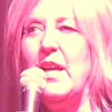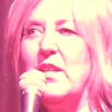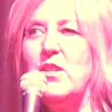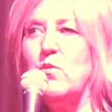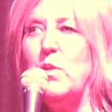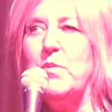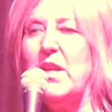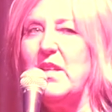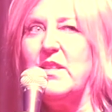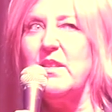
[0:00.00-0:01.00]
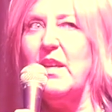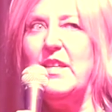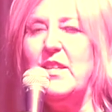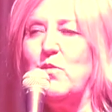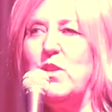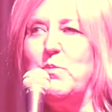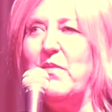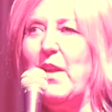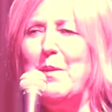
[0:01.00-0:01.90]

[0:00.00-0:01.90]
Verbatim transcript: attached to one place. And I just wish my family. And